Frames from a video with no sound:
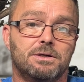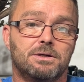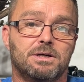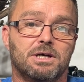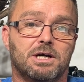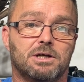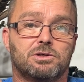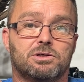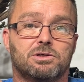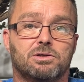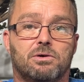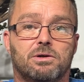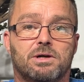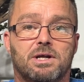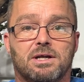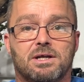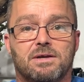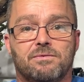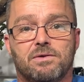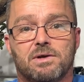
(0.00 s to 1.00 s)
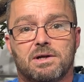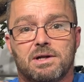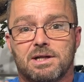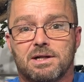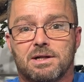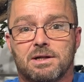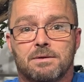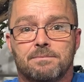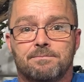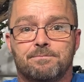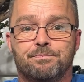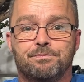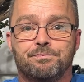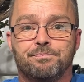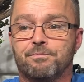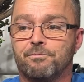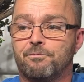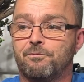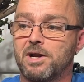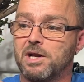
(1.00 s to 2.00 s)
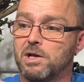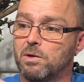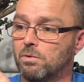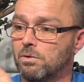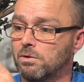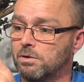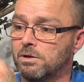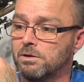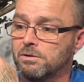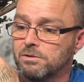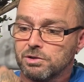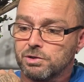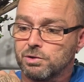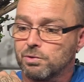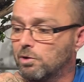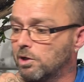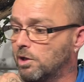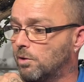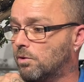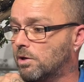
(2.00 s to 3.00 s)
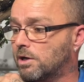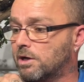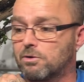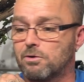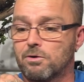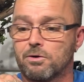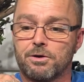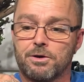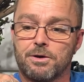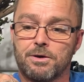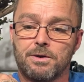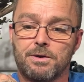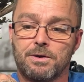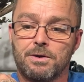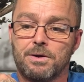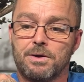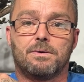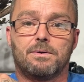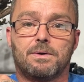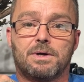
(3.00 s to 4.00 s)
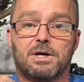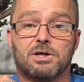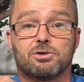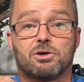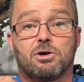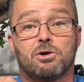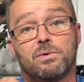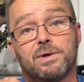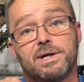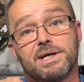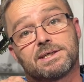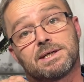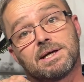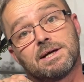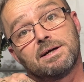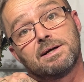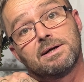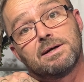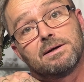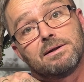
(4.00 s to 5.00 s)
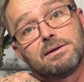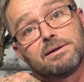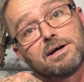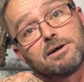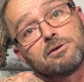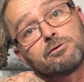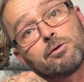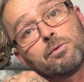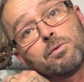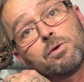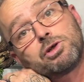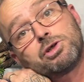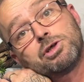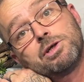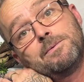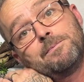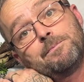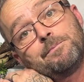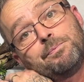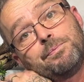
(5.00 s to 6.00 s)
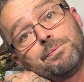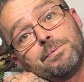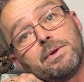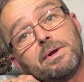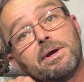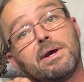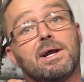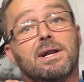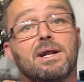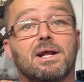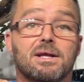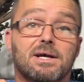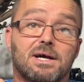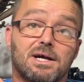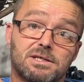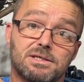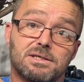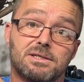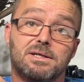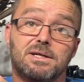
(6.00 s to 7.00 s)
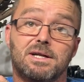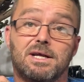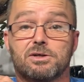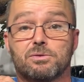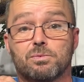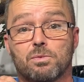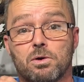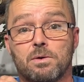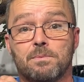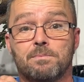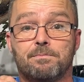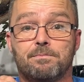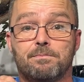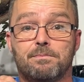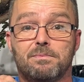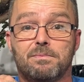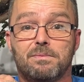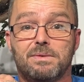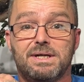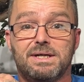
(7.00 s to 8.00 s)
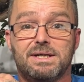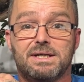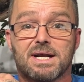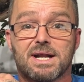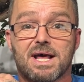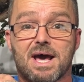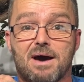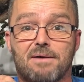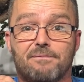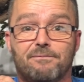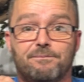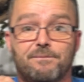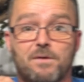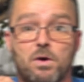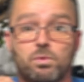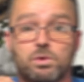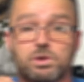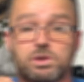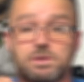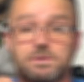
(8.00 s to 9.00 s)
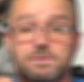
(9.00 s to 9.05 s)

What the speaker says: I just thought I'll give you a little video to show you what I got. As always, thanks for watching, and I'll catch you in the next one. Ta-da, folks.